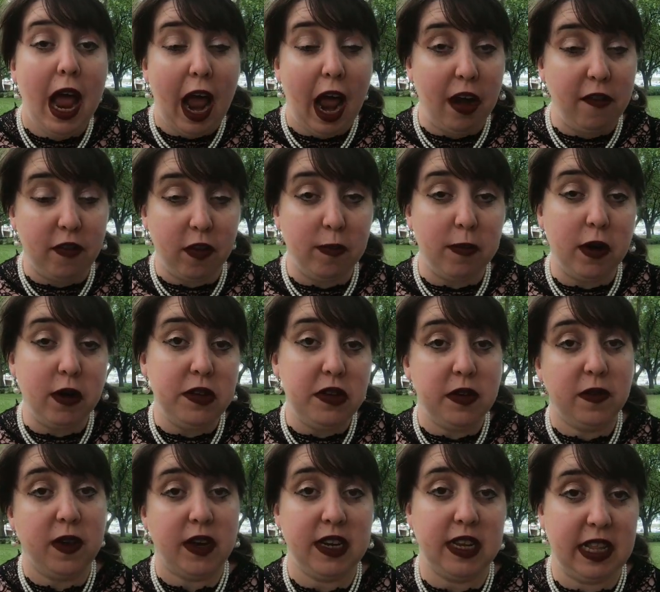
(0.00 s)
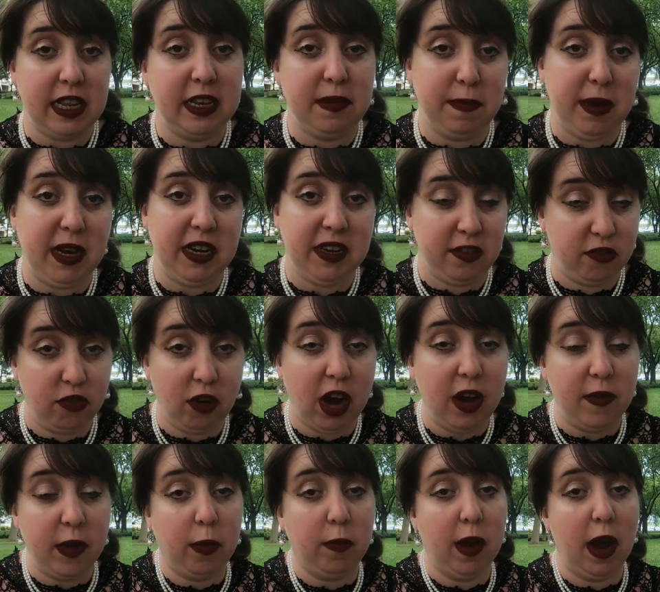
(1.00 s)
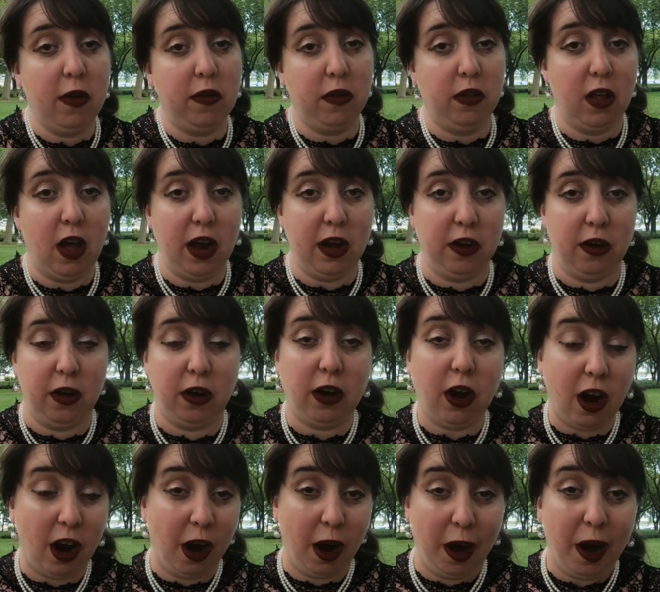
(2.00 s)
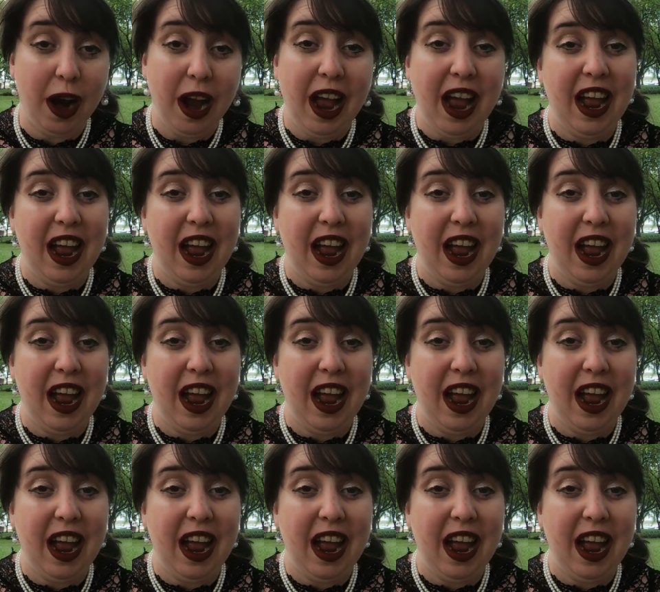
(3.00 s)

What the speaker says: And for most of us this means driving around a lot in our car.